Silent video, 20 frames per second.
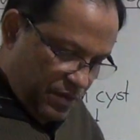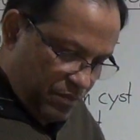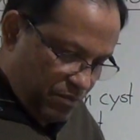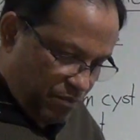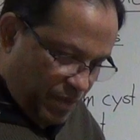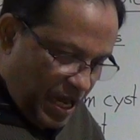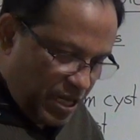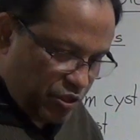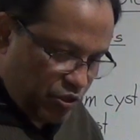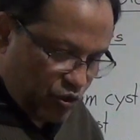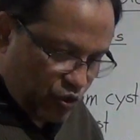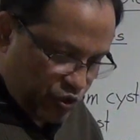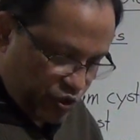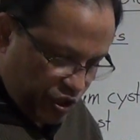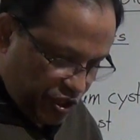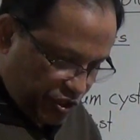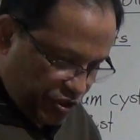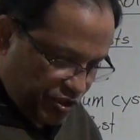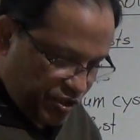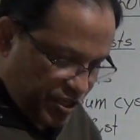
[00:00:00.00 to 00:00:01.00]

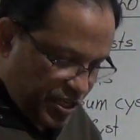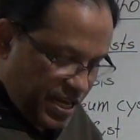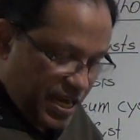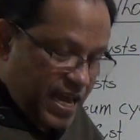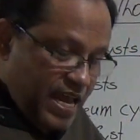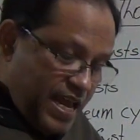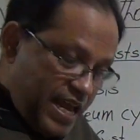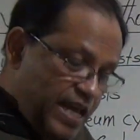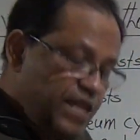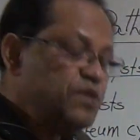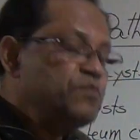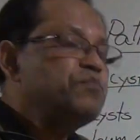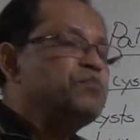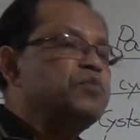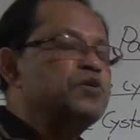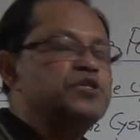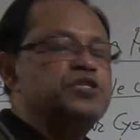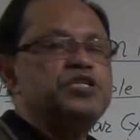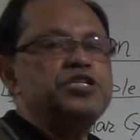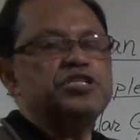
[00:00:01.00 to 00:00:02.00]
blastocyst in
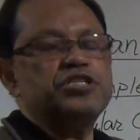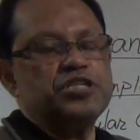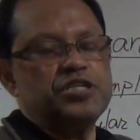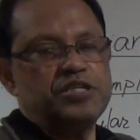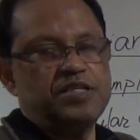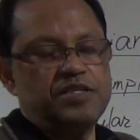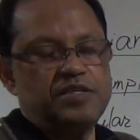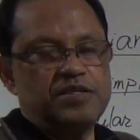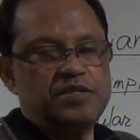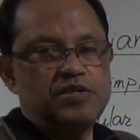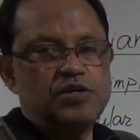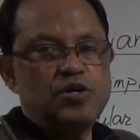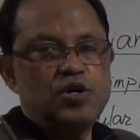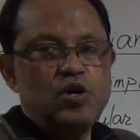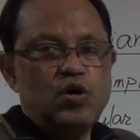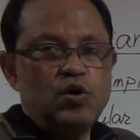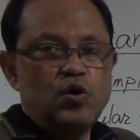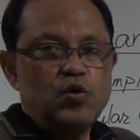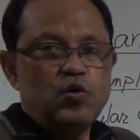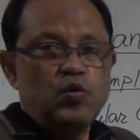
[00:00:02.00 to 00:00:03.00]
position.
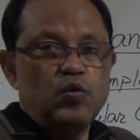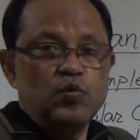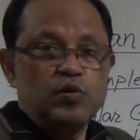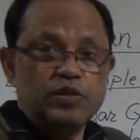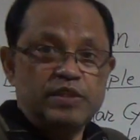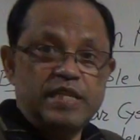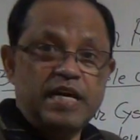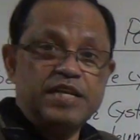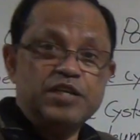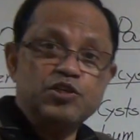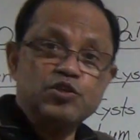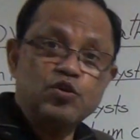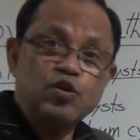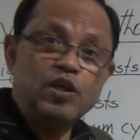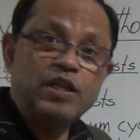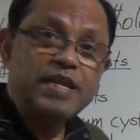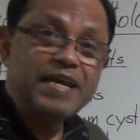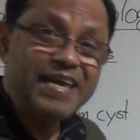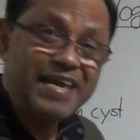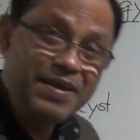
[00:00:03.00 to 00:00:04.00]
That is
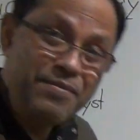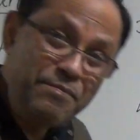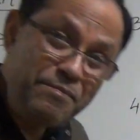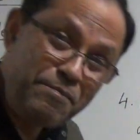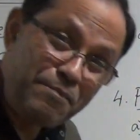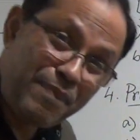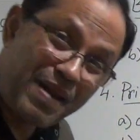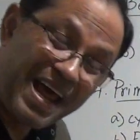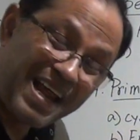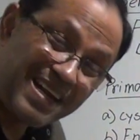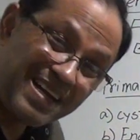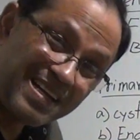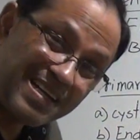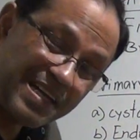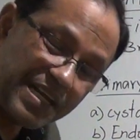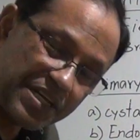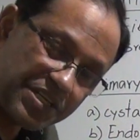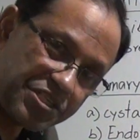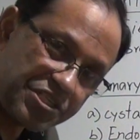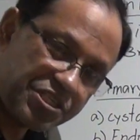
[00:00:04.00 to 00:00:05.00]
called
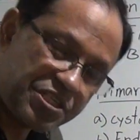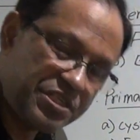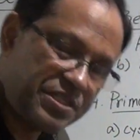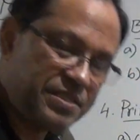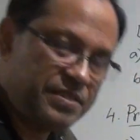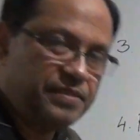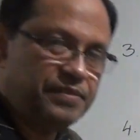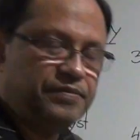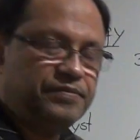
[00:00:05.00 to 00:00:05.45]
implantation.